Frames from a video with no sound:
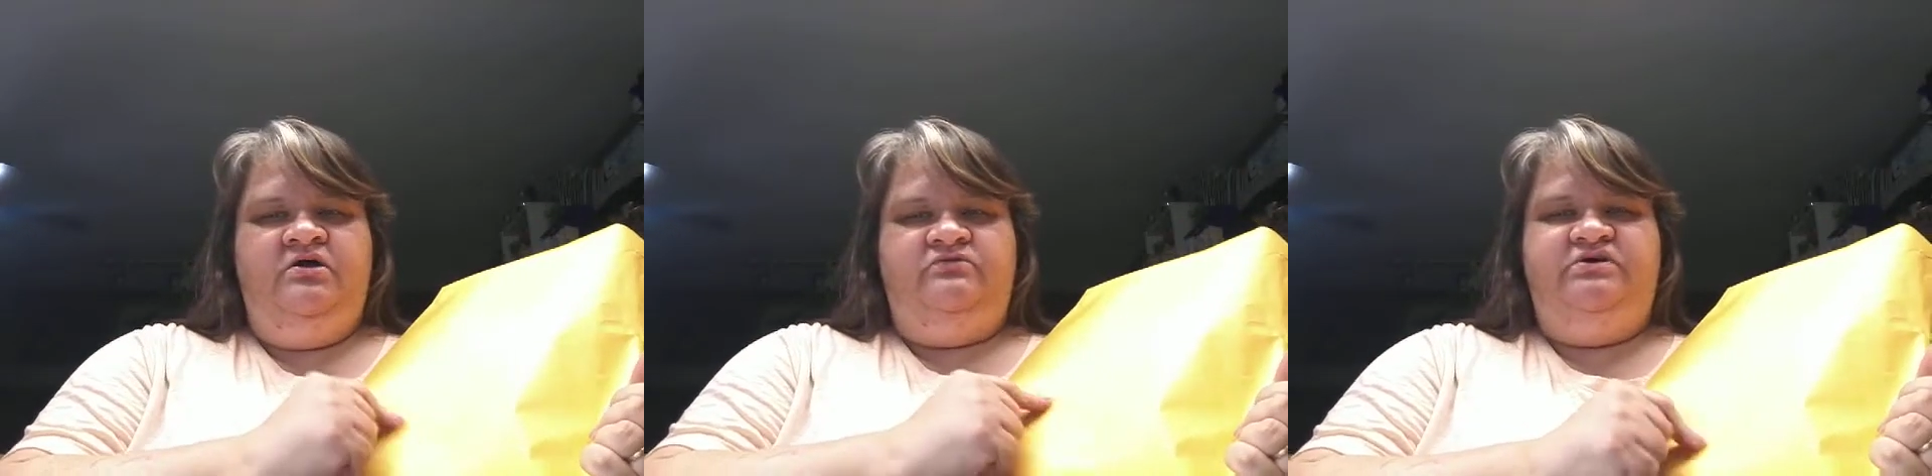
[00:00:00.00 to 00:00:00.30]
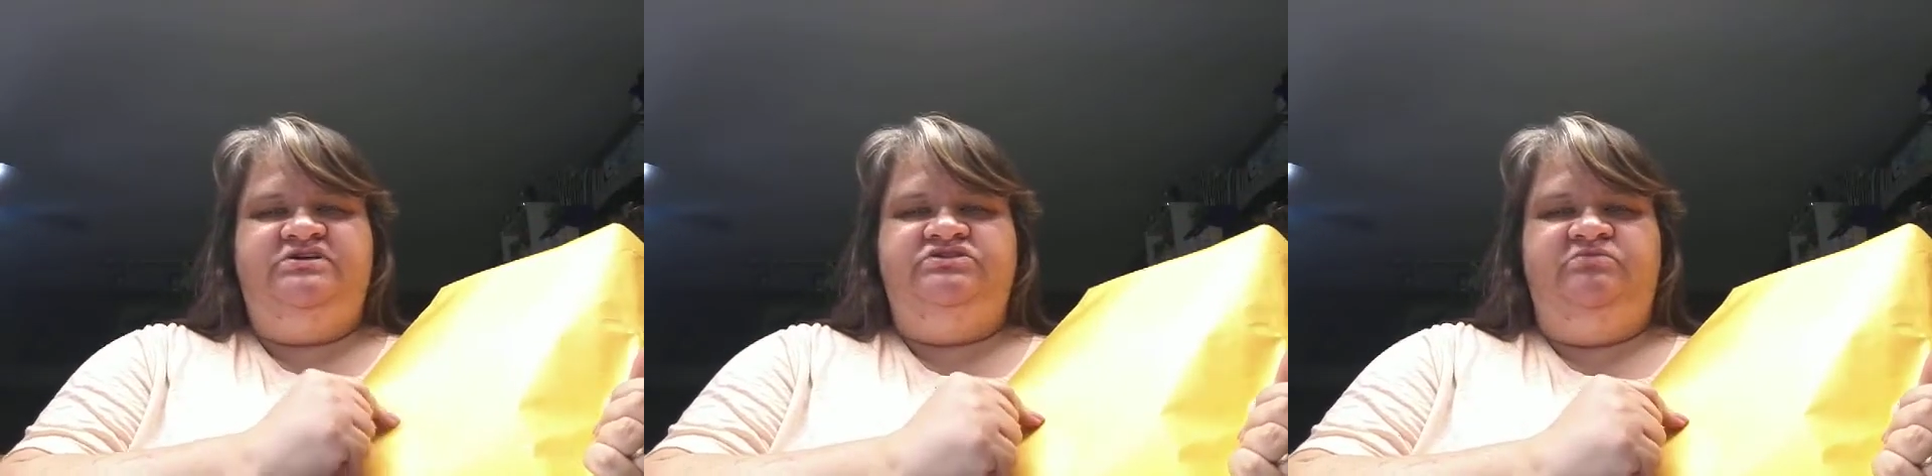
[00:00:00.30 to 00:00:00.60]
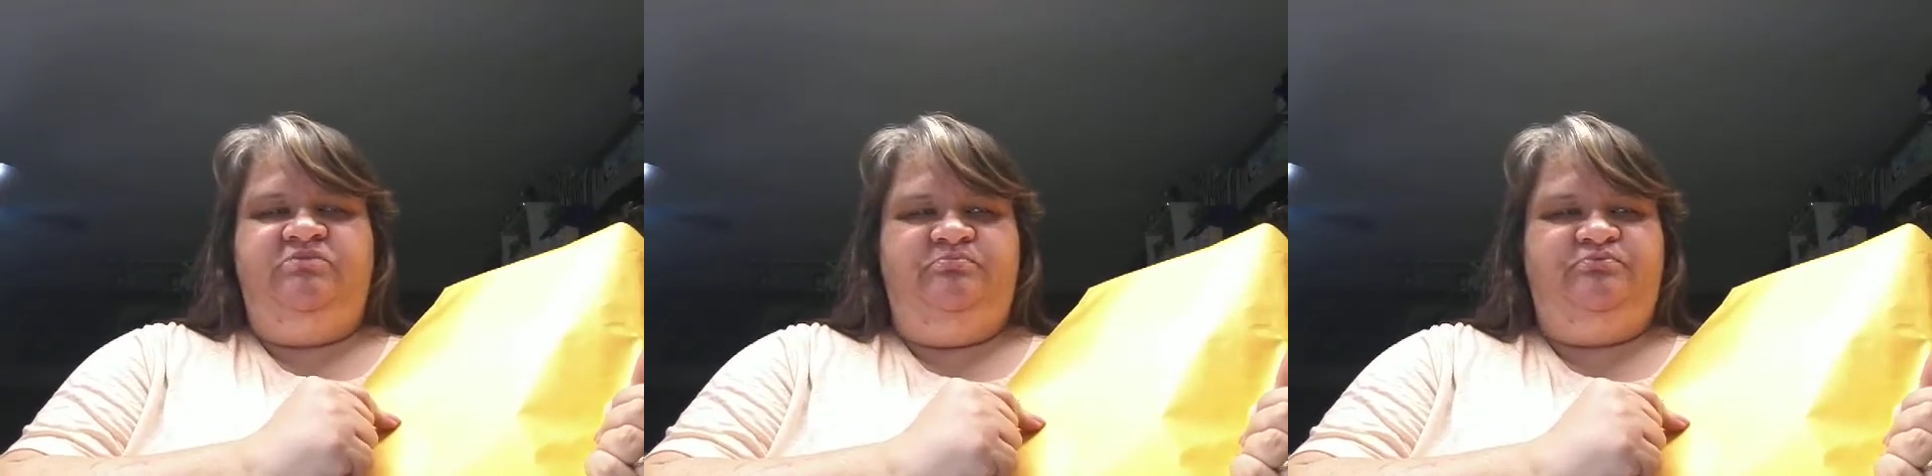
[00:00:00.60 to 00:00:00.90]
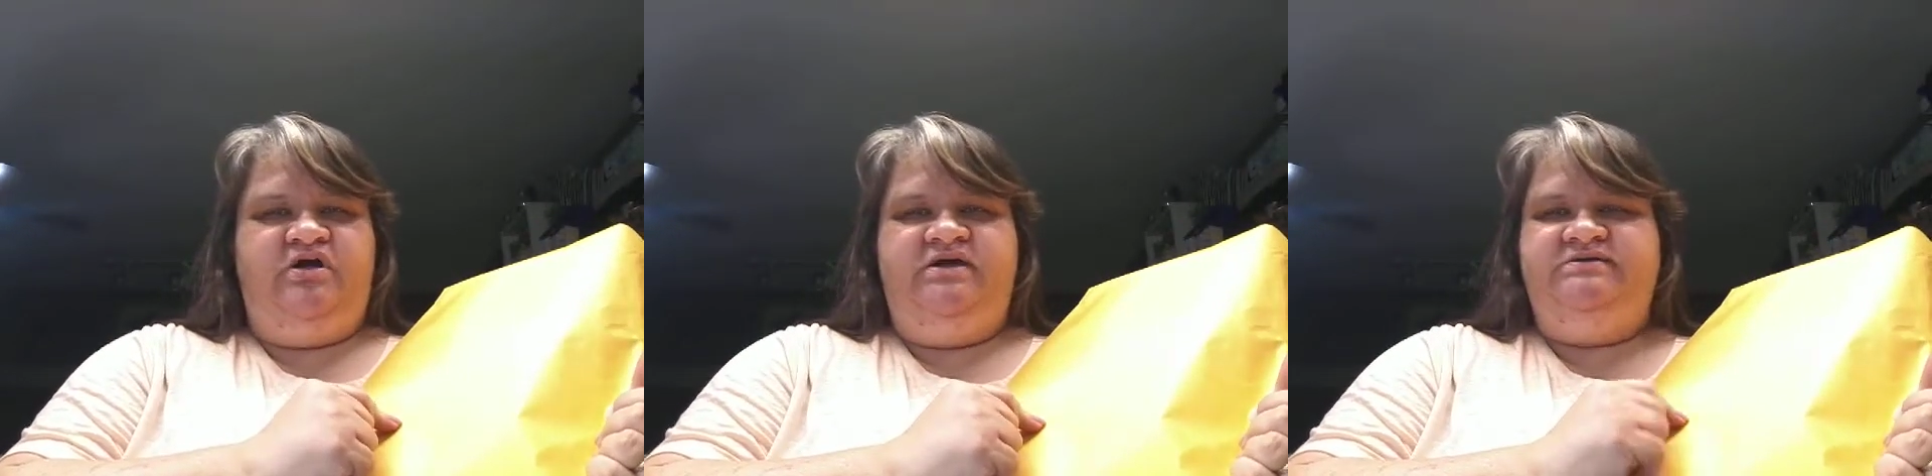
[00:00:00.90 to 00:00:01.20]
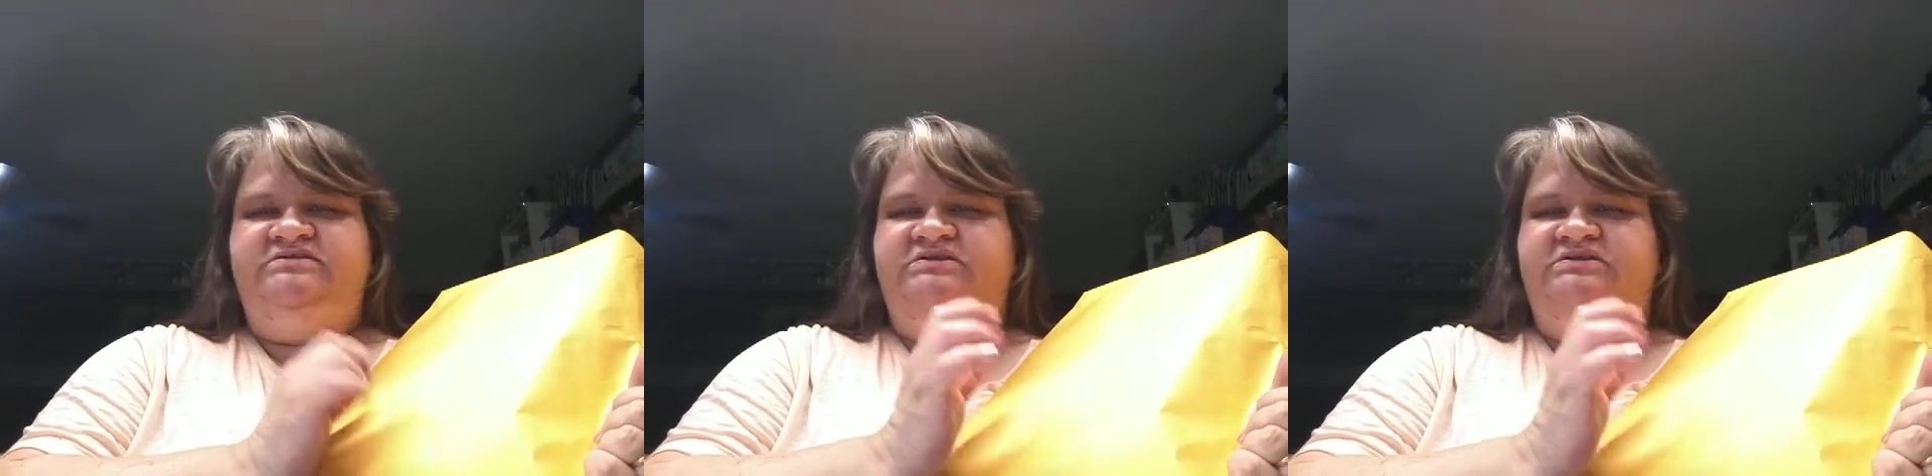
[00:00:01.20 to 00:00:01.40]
reasonable price.